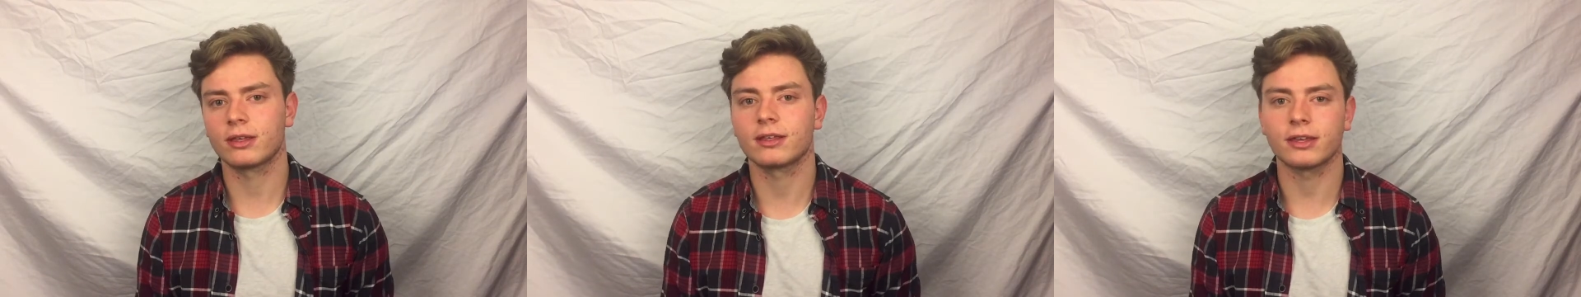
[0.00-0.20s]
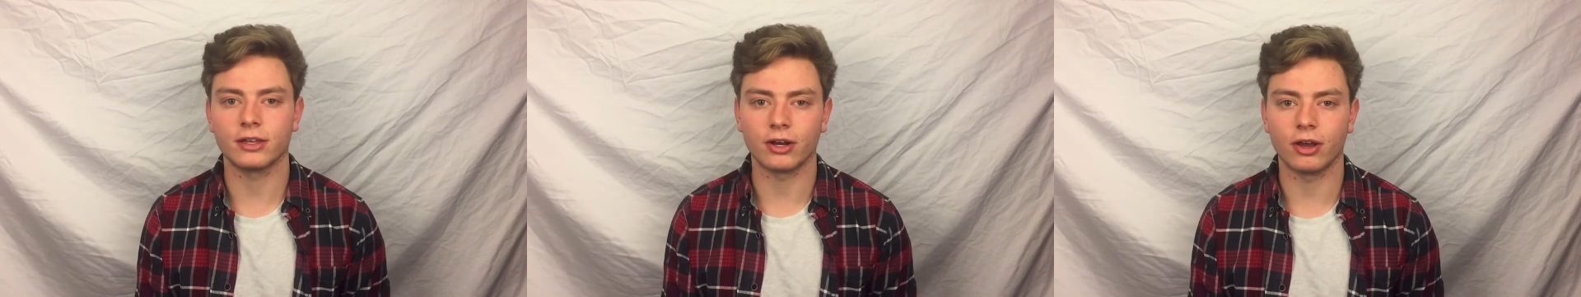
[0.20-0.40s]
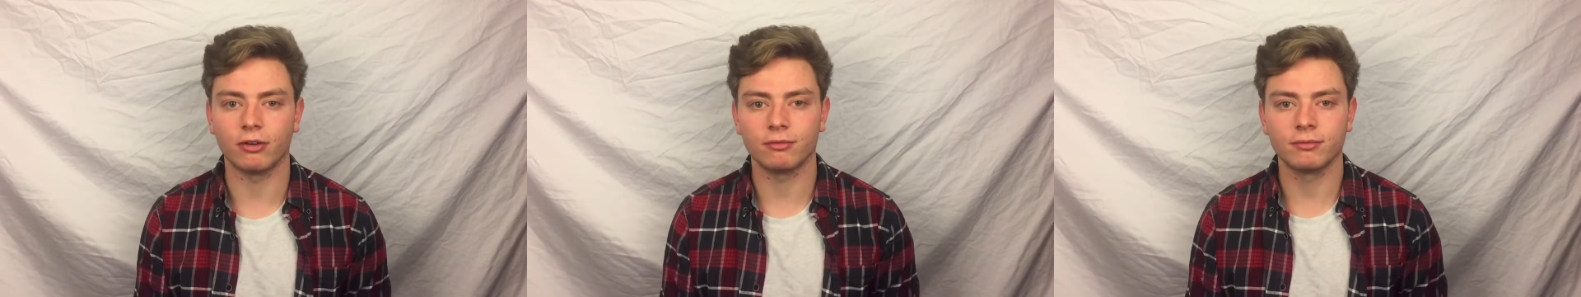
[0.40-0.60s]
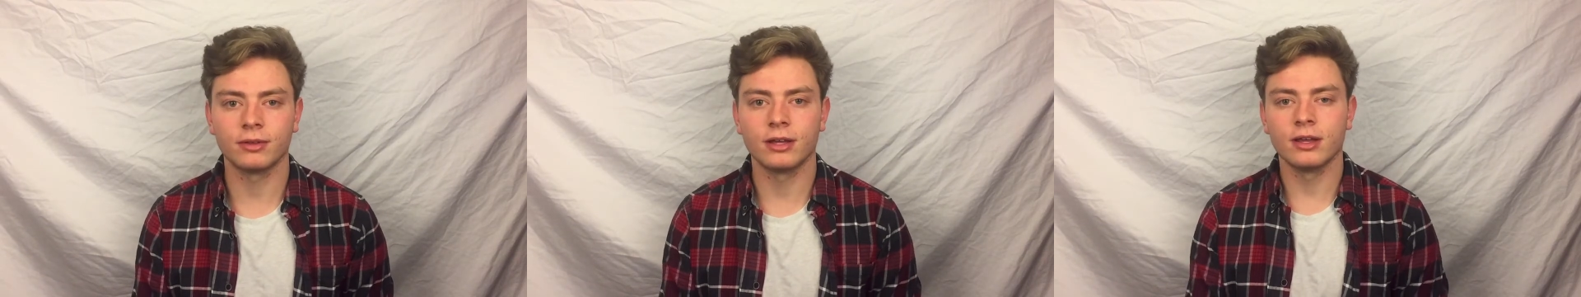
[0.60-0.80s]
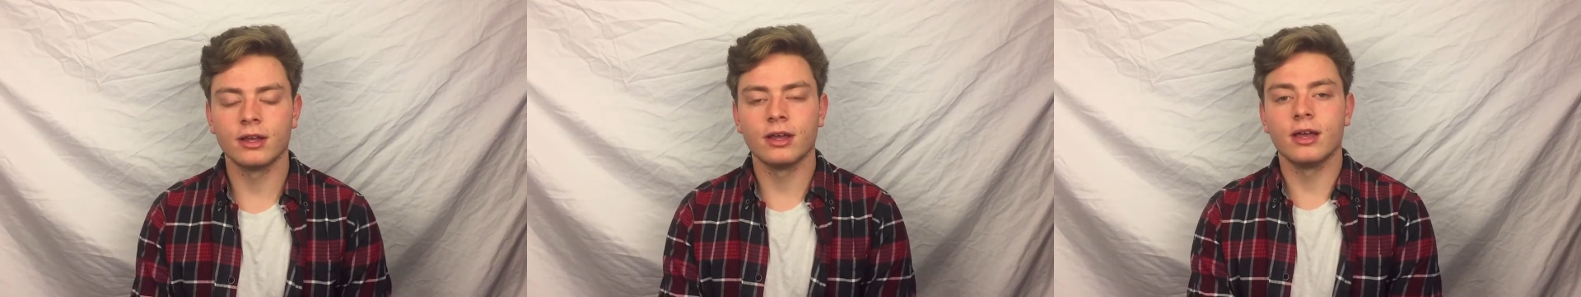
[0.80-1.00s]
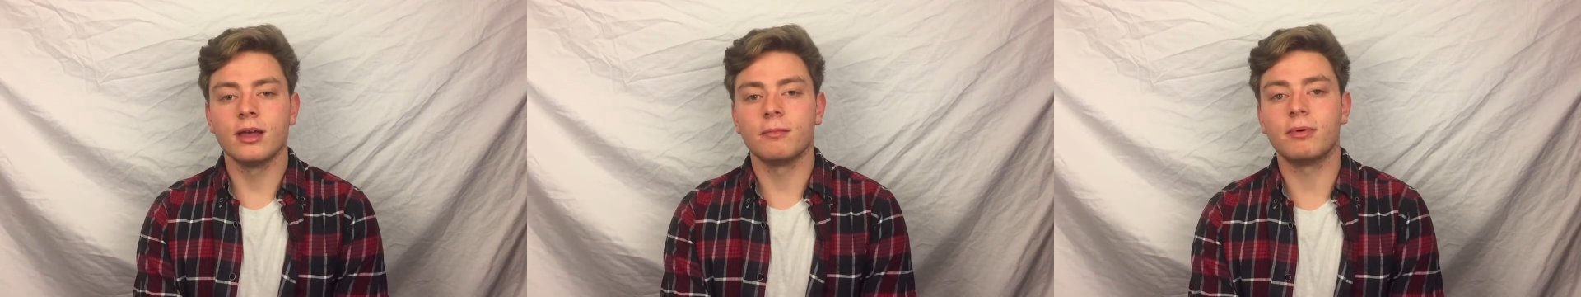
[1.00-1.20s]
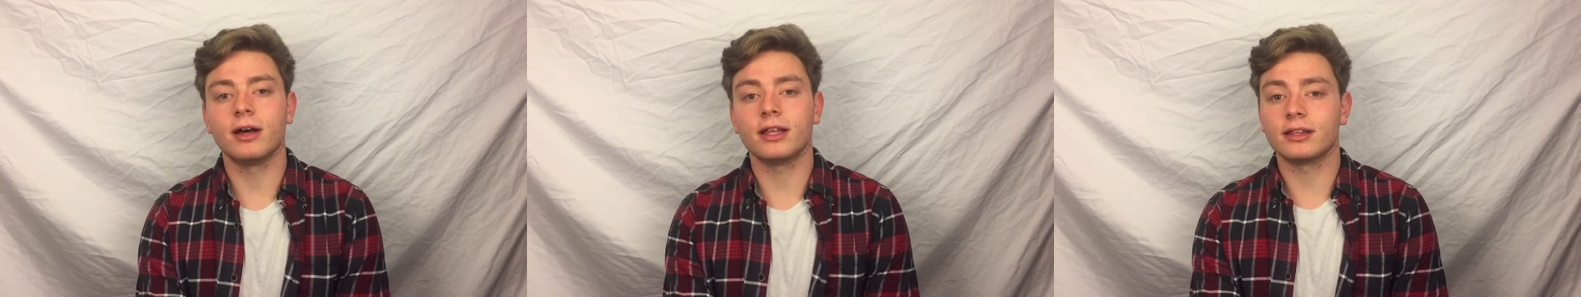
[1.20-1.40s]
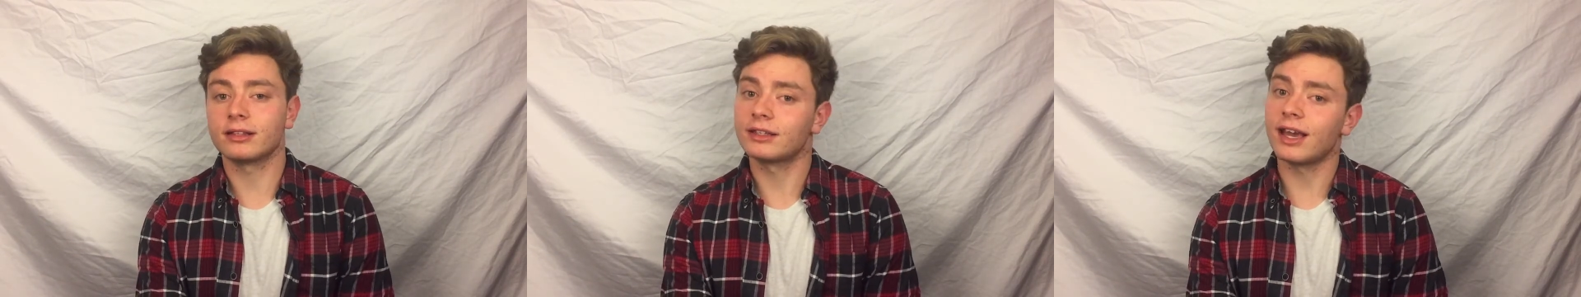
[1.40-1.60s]
you know.
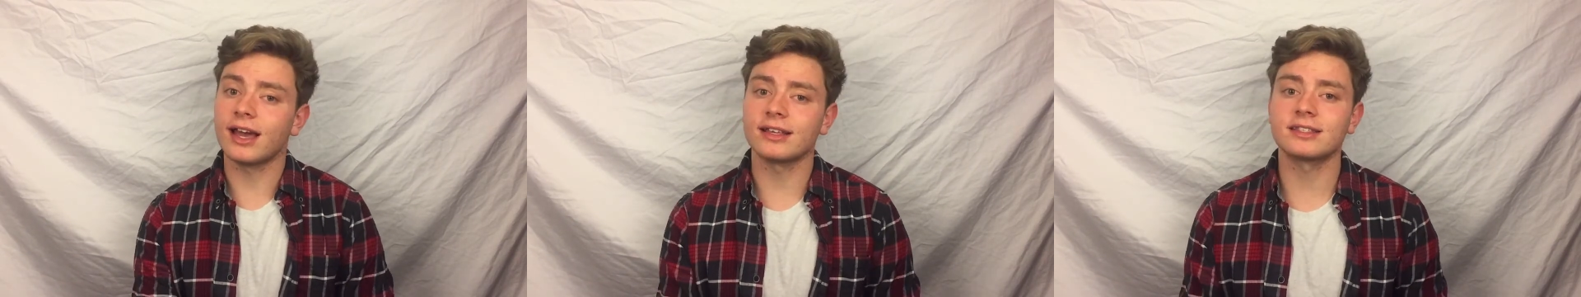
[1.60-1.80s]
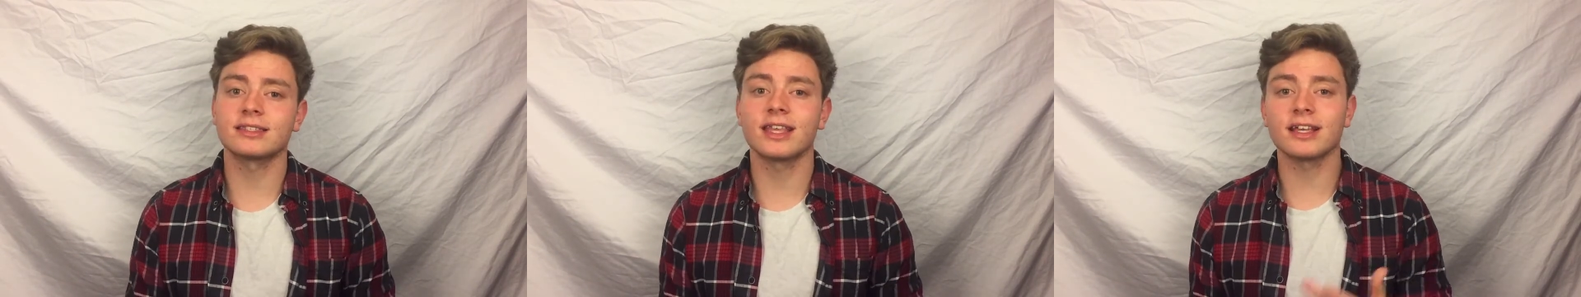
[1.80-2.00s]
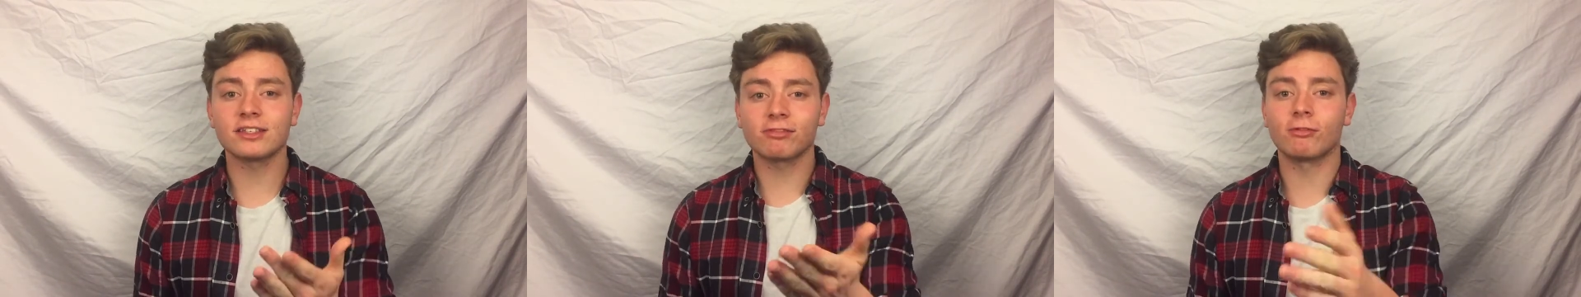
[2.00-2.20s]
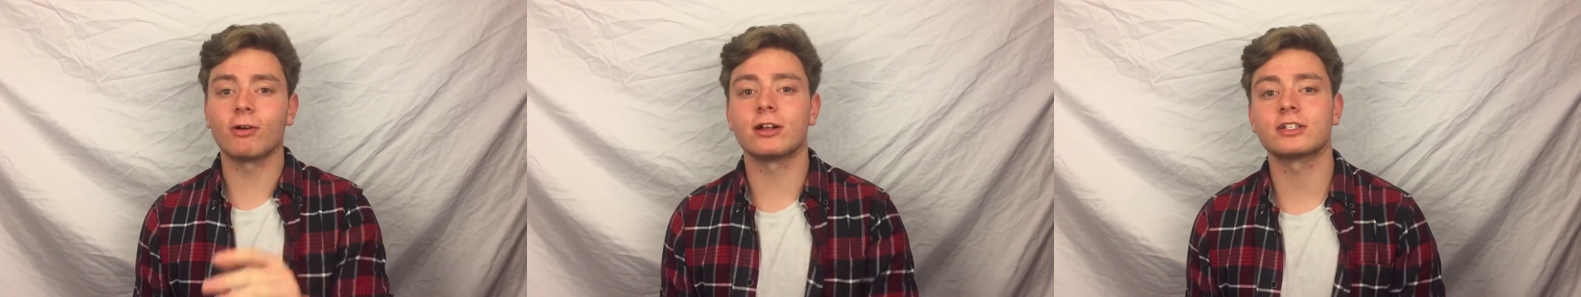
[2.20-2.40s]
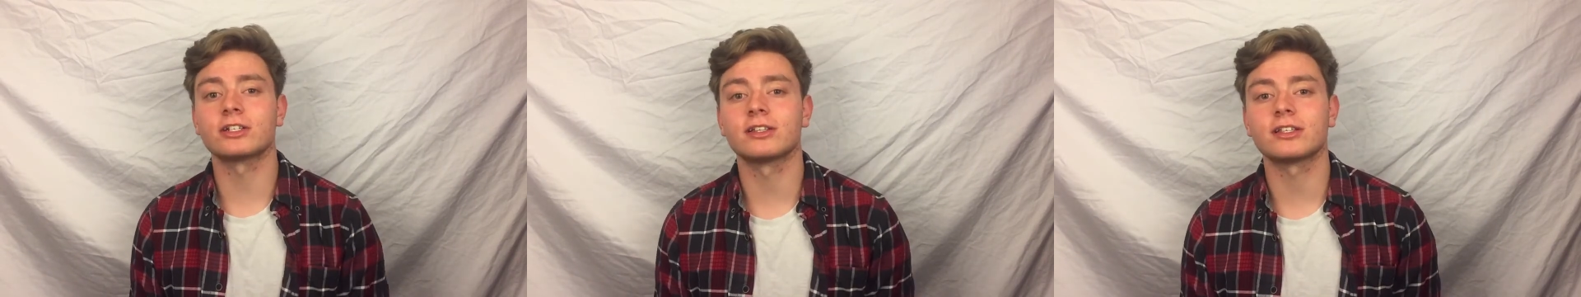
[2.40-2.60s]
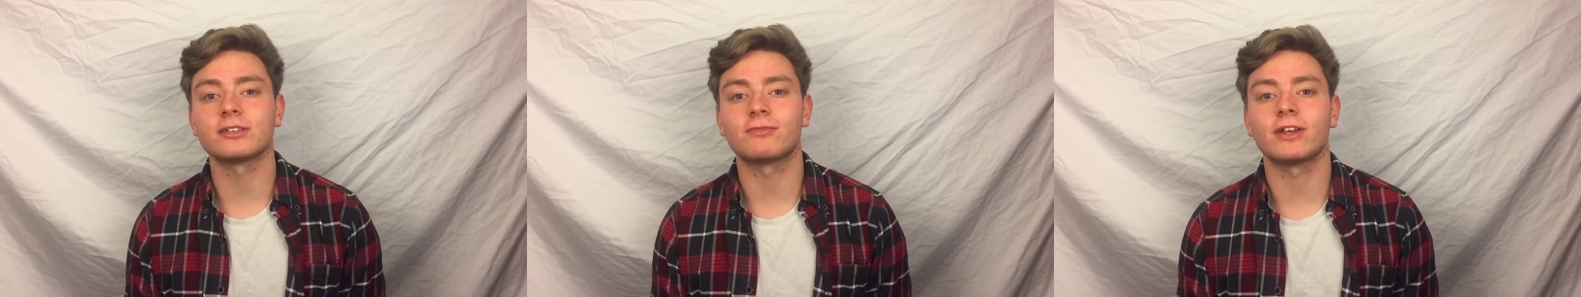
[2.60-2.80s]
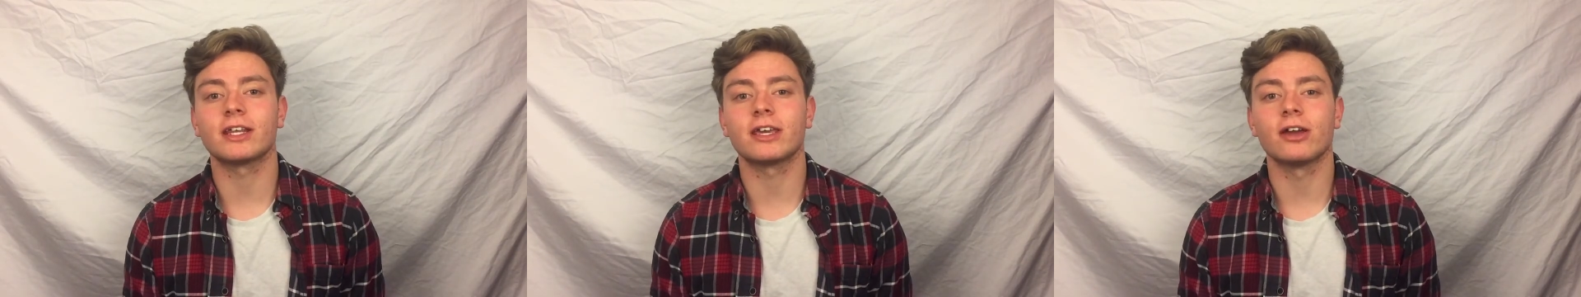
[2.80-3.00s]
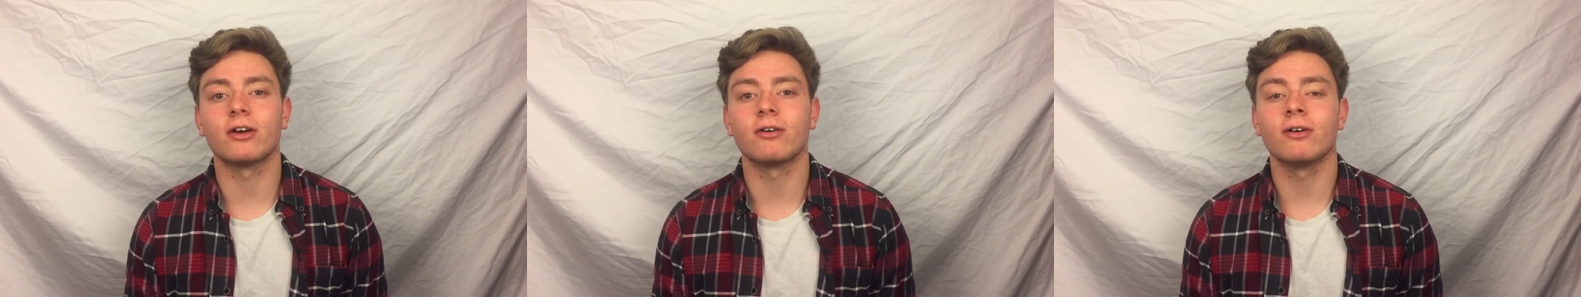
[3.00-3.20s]
But guys, thanks for watching this
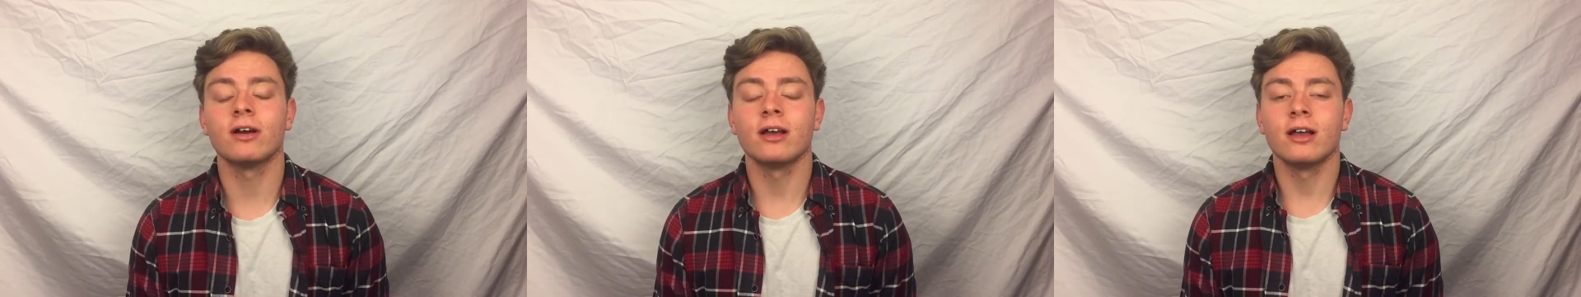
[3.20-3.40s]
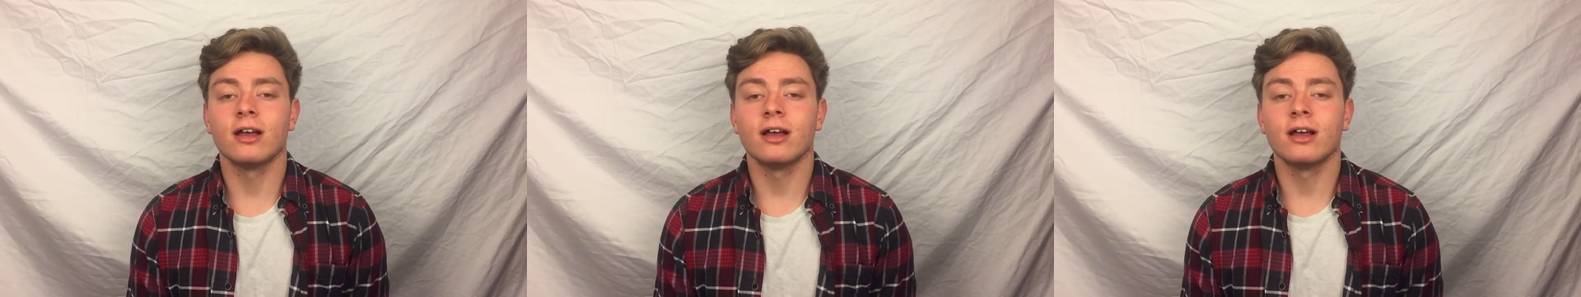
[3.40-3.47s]
video.